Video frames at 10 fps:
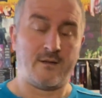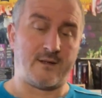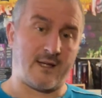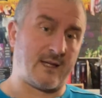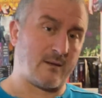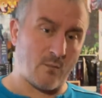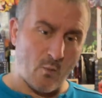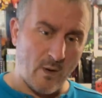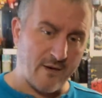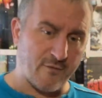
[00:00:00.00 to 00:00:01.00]
Taking them
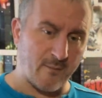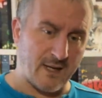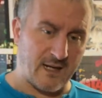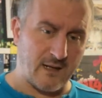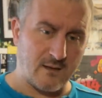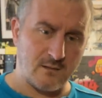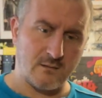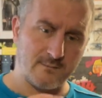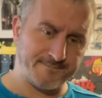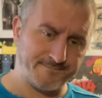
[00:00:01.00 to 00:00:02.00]
away from that,
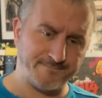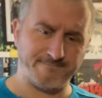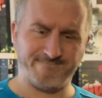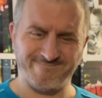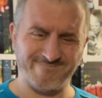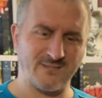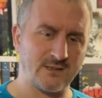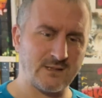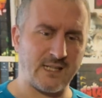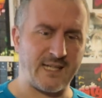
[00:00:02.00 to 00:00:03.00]

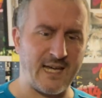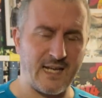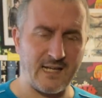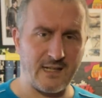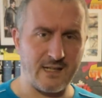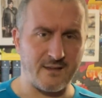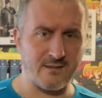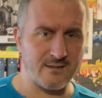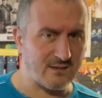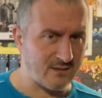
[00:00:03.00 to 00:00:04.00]
again, it
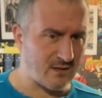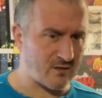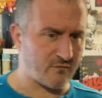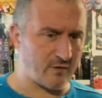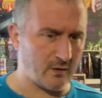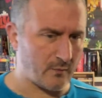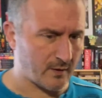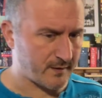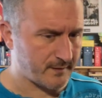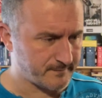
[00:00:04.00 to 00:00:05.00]
doesn't really
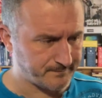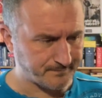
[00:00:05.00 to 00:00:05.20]
work.